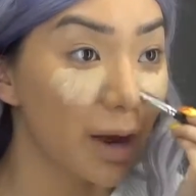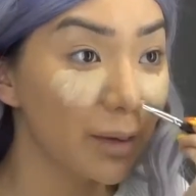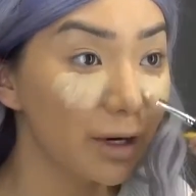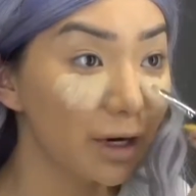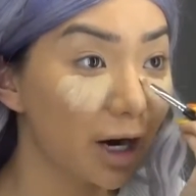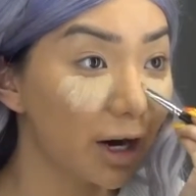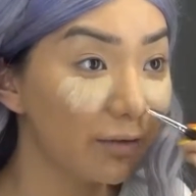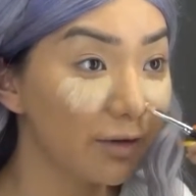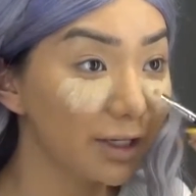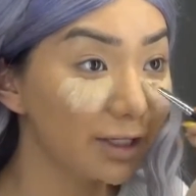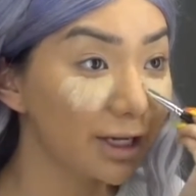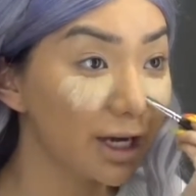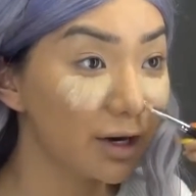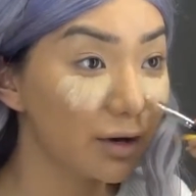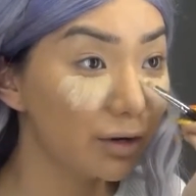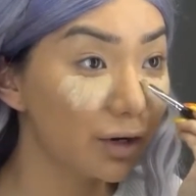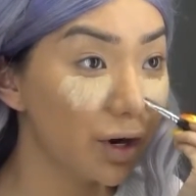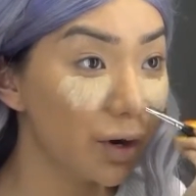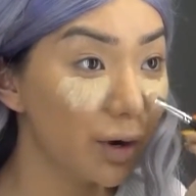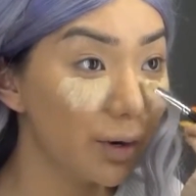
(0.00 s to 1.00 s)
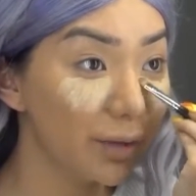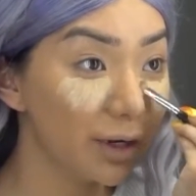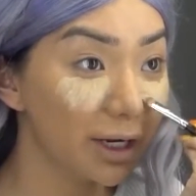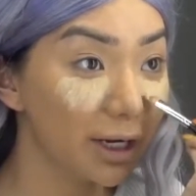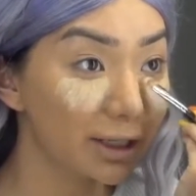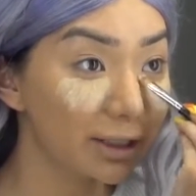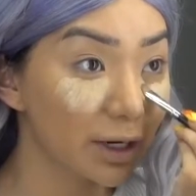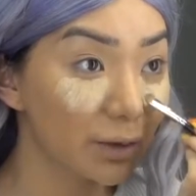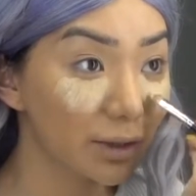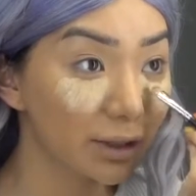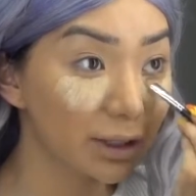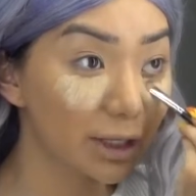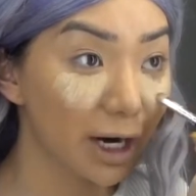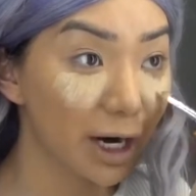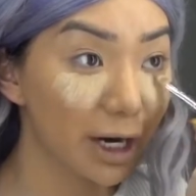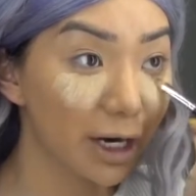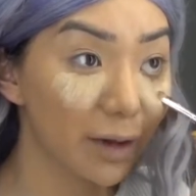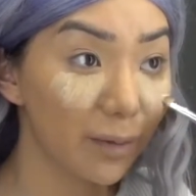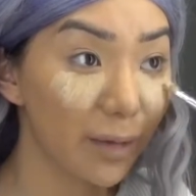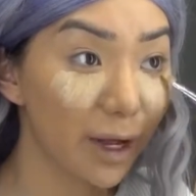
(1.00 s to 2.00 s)
I mean, obviously I don't know it because I wasn't
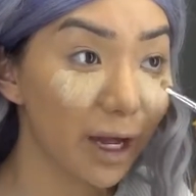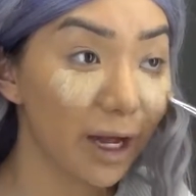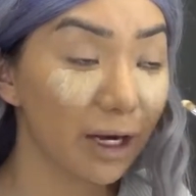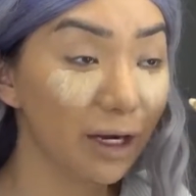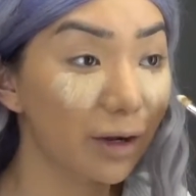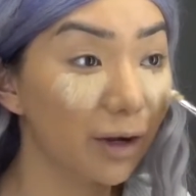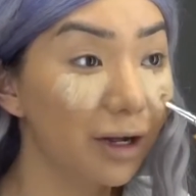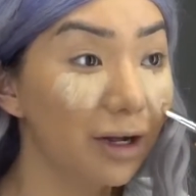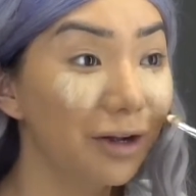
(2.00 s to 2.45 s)
hired at MAC.